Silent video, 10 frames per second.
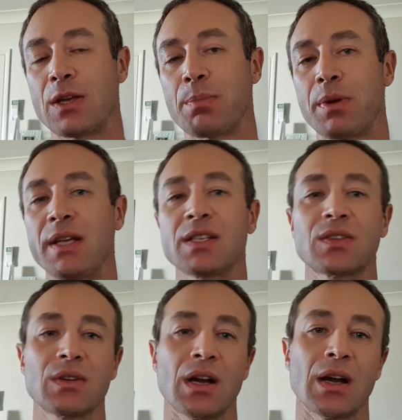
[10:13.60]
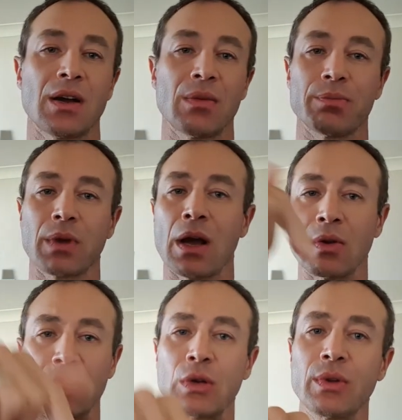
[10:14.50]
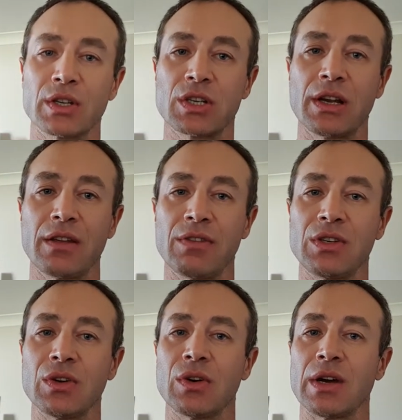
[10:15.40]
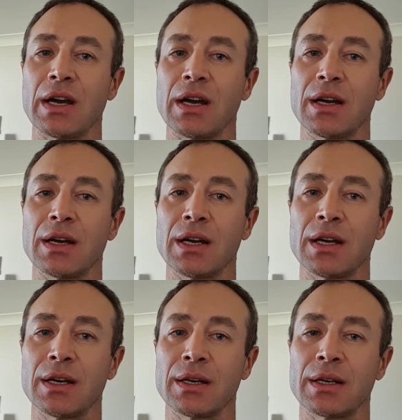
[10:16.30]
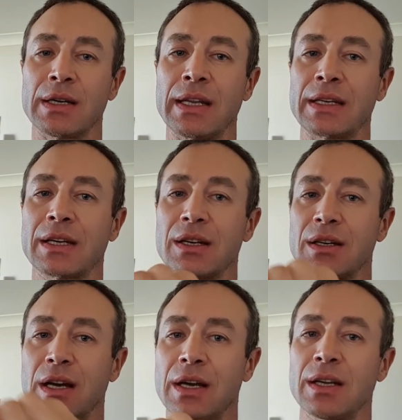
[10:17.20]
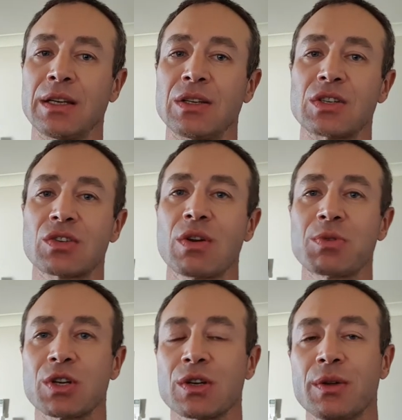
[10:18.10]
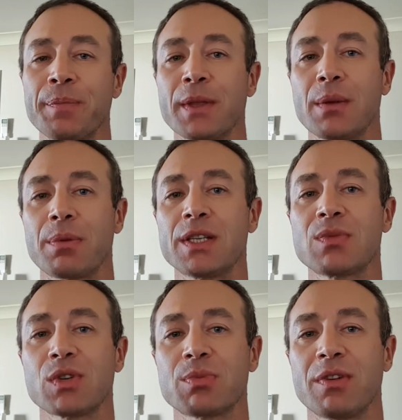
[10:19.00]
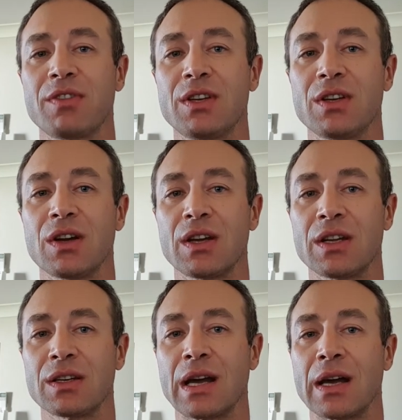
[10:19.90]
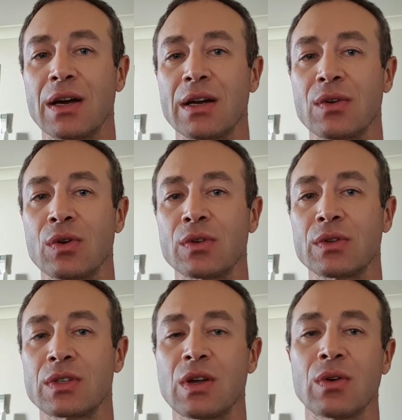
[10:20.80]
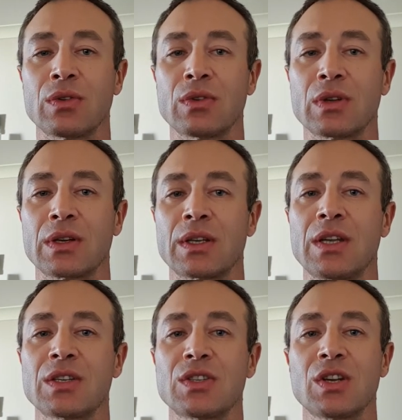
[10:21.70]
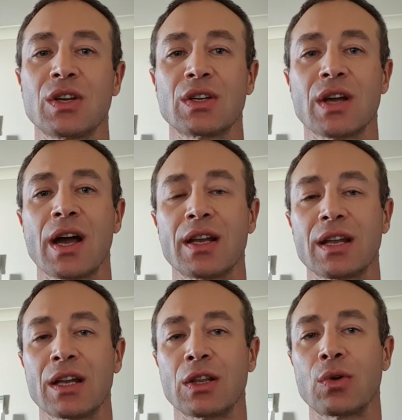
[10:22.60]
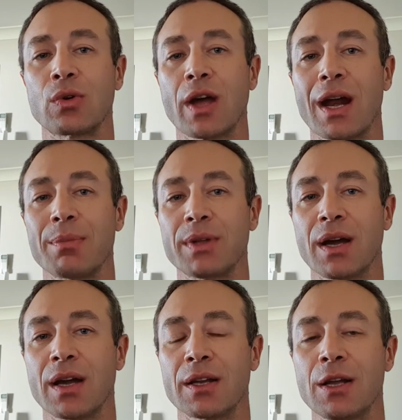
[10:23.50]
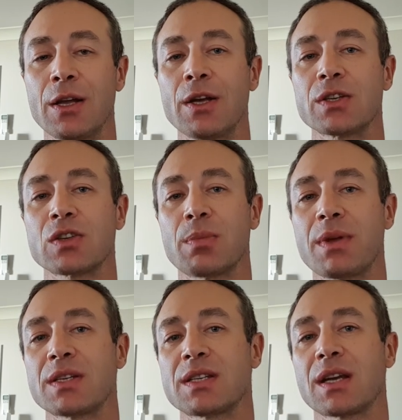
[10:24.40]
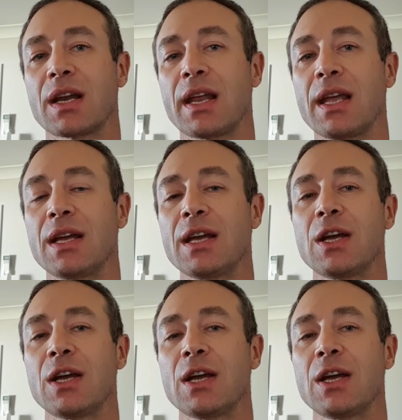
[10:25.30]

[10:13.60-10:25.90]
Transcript: please, I'll include actually a video link in the description. Please watch my video in on the ketogenic diet and low carb diet. So basically,